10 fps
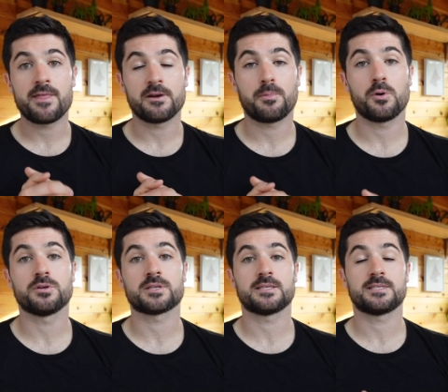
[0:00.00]
and their
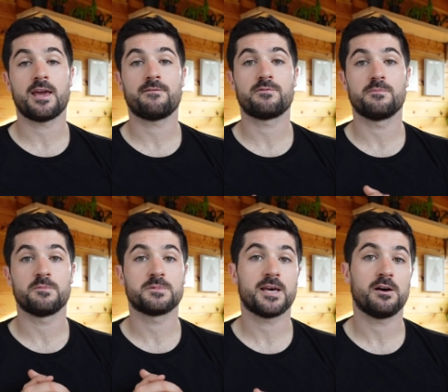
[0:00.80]
paws safe from
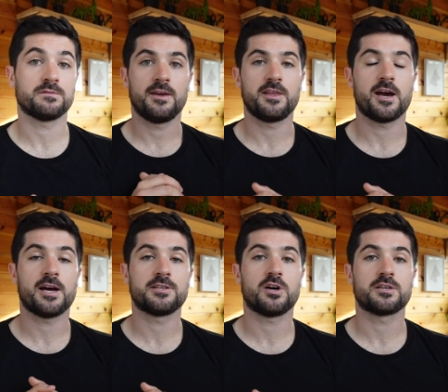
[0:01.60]
themselves if they
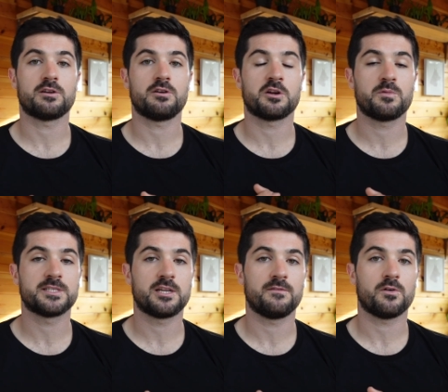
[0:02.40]
are dogs that are
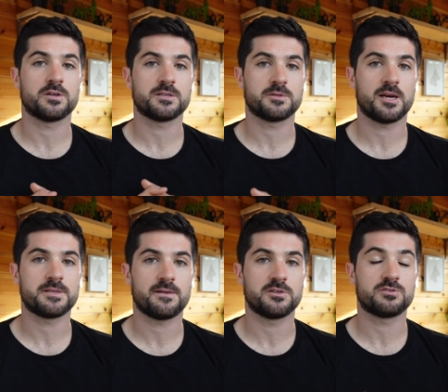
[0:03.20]
inquisitive or sometimes
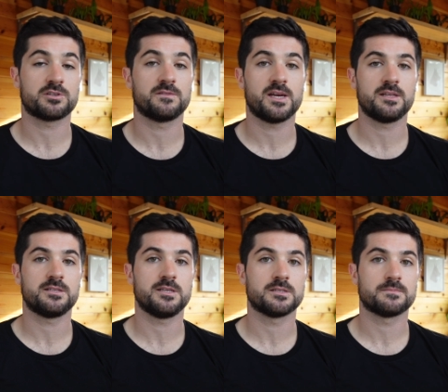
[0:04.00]
have destructive
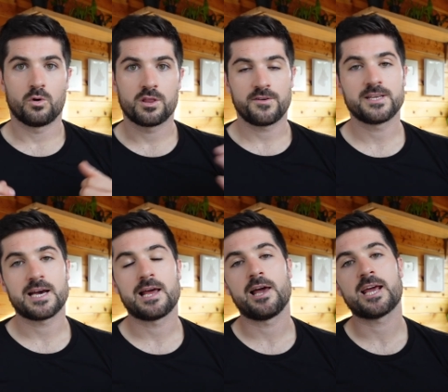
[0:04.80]
tendencies. One of the things
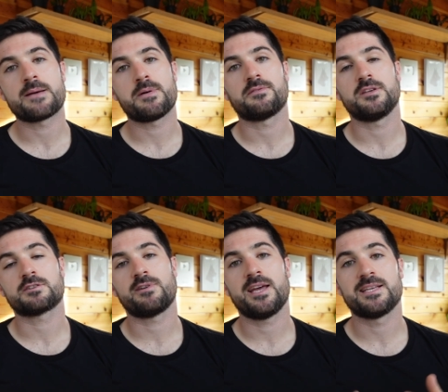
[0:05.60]
that I like about this
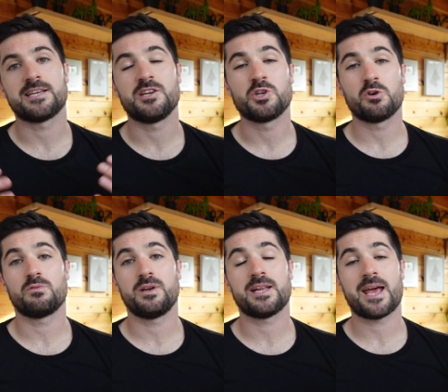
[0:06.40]
crate is that you
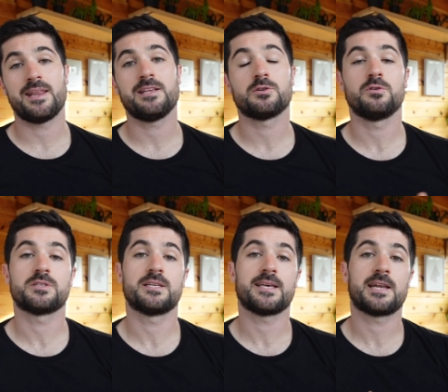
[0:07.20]
don't need any tools
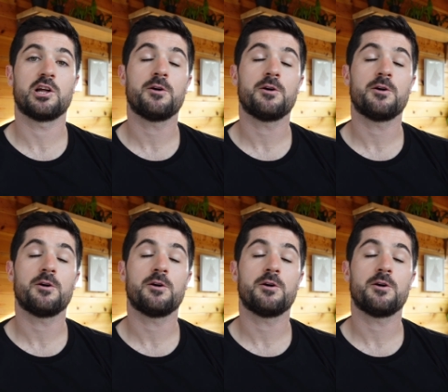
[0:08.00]
to set it